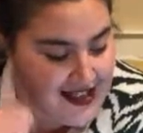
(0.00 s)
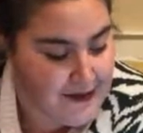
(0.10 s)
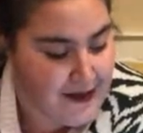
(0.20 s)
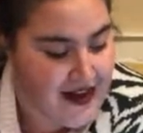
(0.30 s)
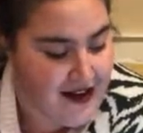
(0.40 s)
and
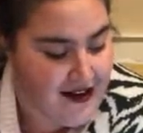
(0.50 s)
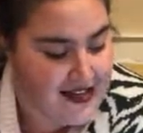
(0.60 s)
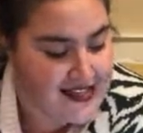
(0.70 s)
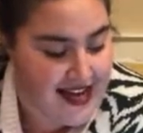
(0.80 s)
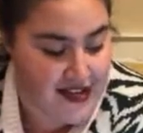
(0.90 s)
Paris
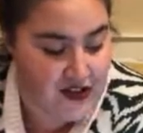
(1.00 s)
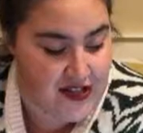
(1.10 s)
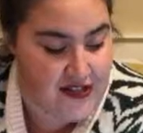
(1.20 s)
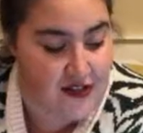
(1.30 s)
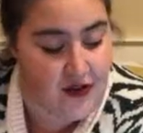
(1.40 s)
H says
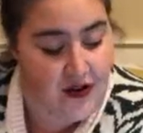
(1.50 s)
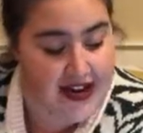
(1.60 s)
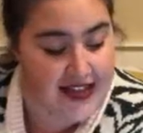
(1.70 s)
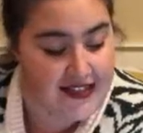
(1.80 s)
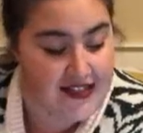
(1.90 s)
the
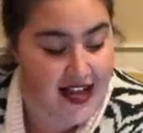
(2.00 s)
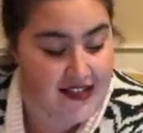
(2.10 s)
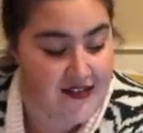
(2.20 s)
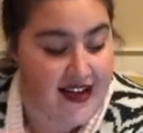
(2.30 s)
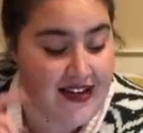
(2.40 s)
L'Oreal
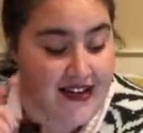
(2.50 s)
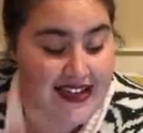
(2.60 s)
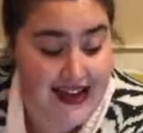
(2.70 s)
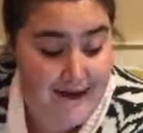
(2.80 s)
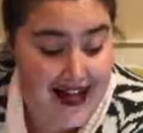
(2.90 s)
Detoxifying
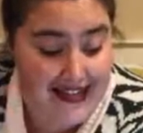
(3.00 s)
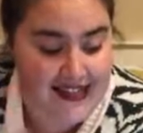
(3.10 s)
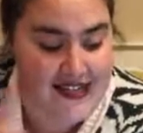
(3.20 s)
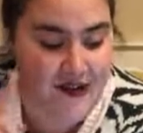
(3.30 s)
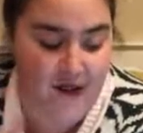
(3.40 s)
Clay Mask
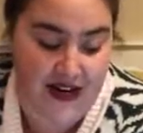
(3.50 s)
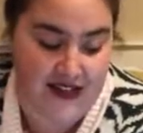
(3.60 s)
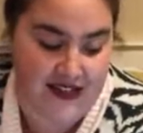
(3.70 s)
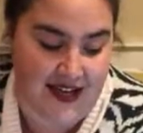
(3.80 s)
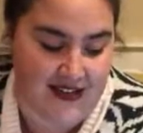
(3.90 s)
is a great
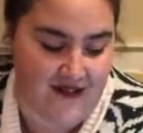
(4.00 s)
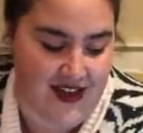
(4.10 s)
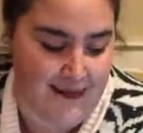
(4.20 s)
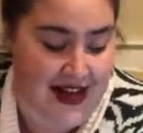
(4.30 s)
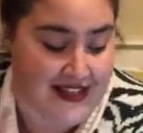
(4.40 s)
detoxifying
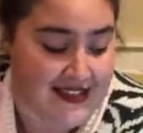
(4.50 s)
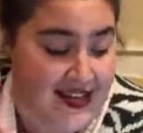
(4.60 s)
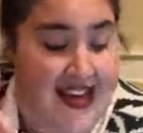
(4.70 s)
mask.